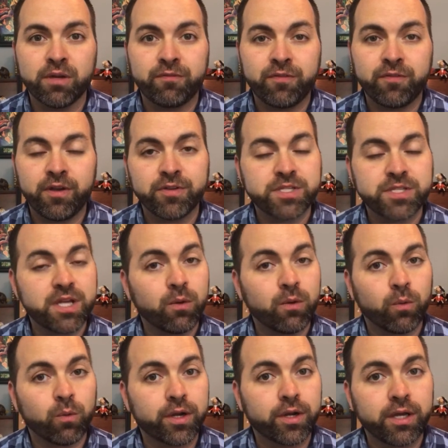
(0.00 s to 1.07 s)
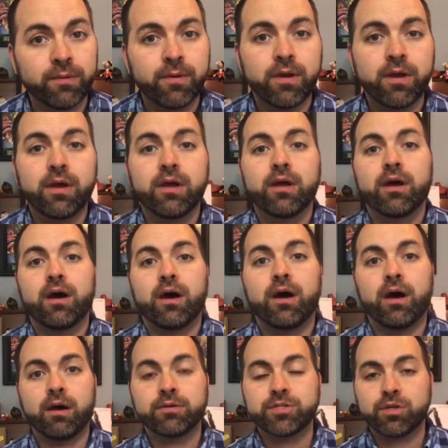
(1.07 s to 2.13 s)
if it's not working.
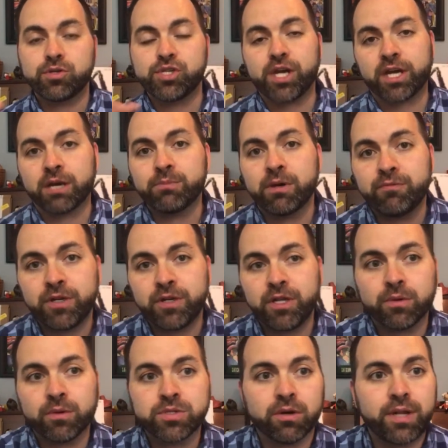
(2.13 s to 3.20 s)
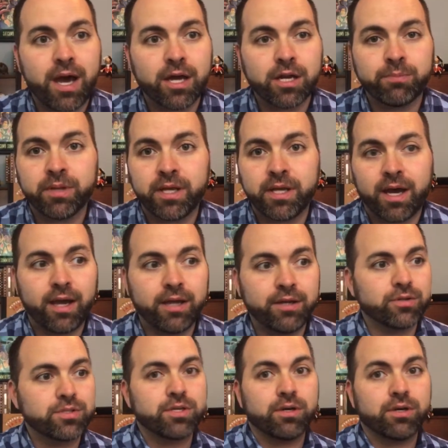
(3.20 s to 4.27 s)
So check out my video. It's called How to Play High
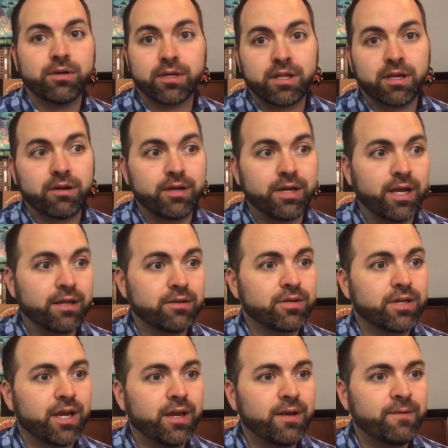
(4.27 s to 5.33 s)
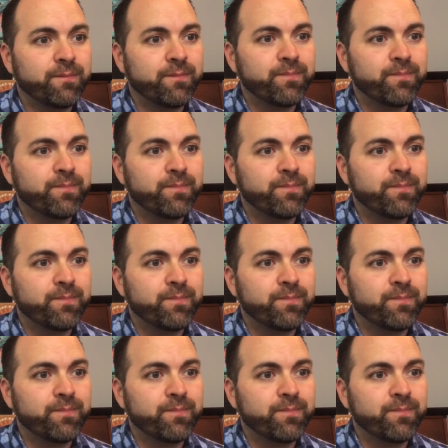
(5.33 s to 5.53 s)
Notes on the Clarinet, okay?